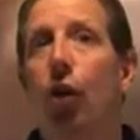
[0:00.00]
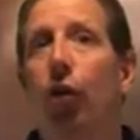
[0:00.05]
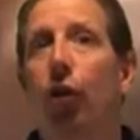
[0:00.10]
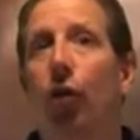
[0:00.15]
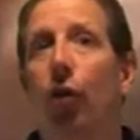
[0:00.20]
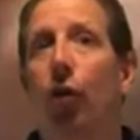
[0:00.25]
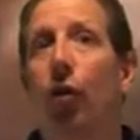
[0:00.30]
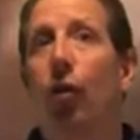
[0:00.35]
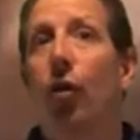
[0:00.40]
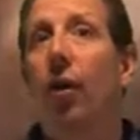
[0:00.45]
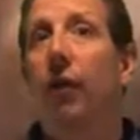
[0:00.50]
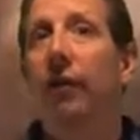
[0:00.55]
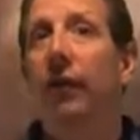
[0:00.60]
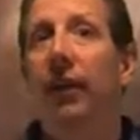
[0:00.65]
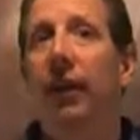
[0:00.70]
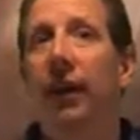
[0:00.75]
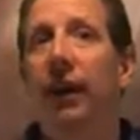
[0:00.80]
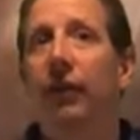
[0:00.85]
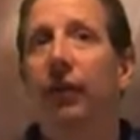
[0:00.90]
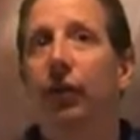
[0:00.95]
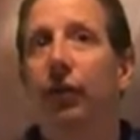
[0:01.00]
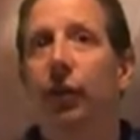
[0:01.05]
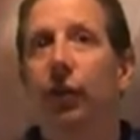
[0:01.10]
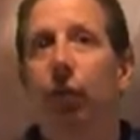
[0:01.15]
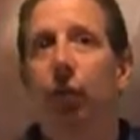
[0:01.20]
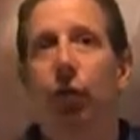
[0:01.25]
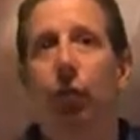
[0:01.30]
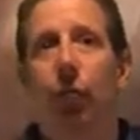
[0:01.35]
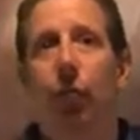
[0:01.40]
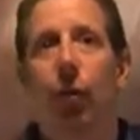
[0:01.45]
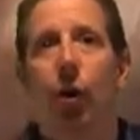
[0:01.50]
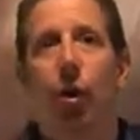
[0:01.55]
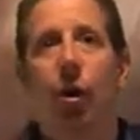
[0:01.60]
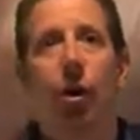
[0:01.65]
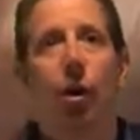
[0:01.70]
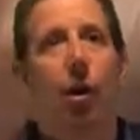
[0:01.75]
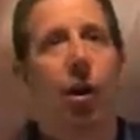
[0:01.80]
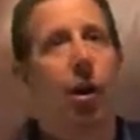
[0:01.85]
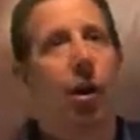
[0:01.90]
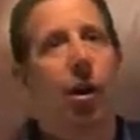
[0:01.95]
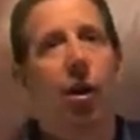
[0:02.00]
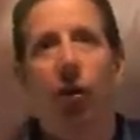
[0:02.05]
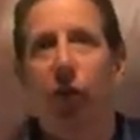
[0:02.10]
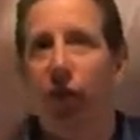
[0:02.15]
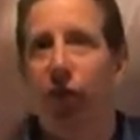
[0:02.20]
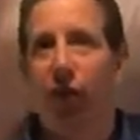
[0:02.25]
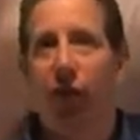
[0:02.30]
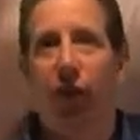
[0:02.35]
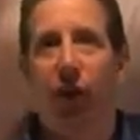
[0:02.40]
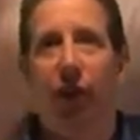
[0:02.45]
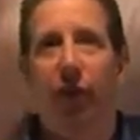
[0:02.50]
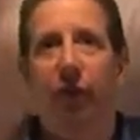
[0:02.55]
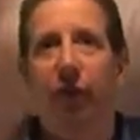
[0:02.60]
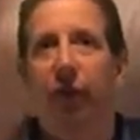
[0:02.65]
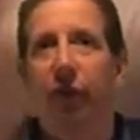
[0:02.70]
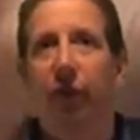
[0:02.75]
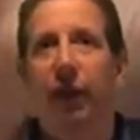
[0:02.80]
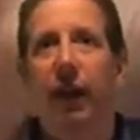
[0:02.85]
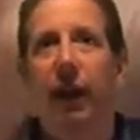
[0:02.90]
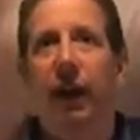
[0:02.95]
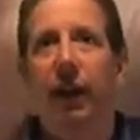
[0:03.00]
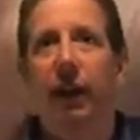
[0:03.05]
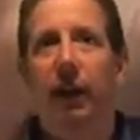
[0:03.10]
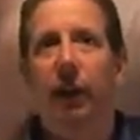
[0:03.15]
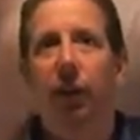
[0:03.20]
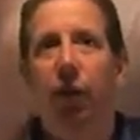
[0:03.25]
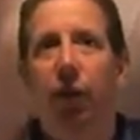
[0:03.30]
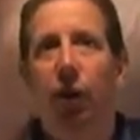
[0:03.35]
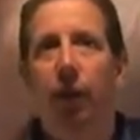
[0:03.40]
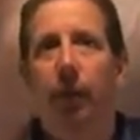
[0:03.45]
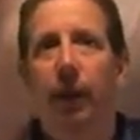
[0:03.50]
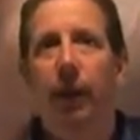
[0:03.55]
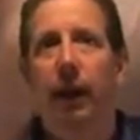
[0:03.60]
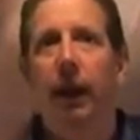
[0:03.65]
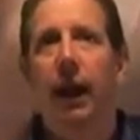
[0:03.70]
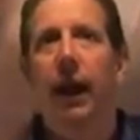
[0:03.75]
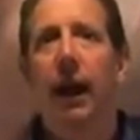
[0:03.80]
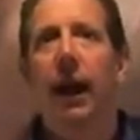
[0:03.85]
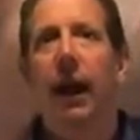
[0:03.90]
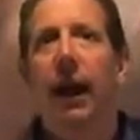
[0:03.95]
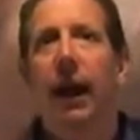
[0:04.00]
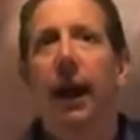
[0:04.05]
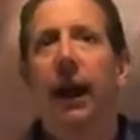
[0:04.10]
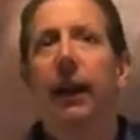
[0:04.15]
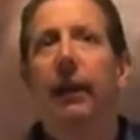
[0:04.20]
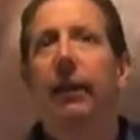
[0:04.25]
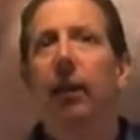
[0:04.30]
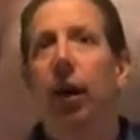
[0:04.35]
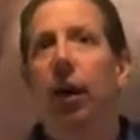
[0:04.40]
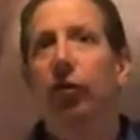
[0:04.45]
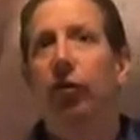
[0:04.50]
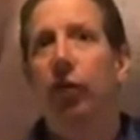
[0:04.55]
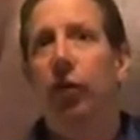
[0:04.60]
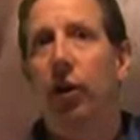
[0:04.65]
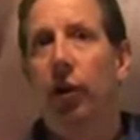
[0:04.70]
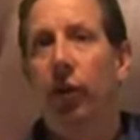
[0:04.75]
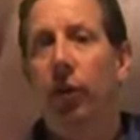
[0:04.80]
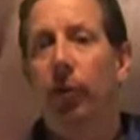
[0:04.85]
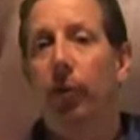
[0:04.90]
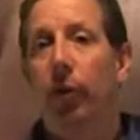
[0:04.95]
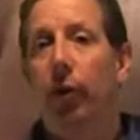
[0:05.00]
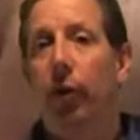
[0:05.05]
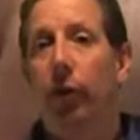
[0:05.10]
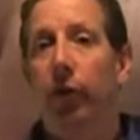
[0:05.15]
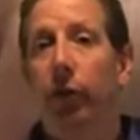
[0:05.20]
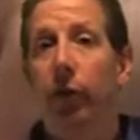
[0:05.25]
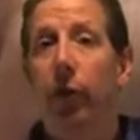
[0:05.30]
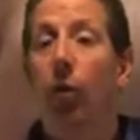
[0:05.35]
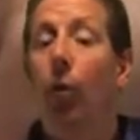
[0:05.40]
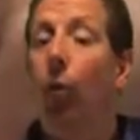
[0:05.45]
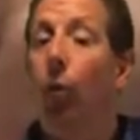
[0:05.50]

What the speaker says: turn off the lights in the room. Scuff your feet on the carpet and touch another person,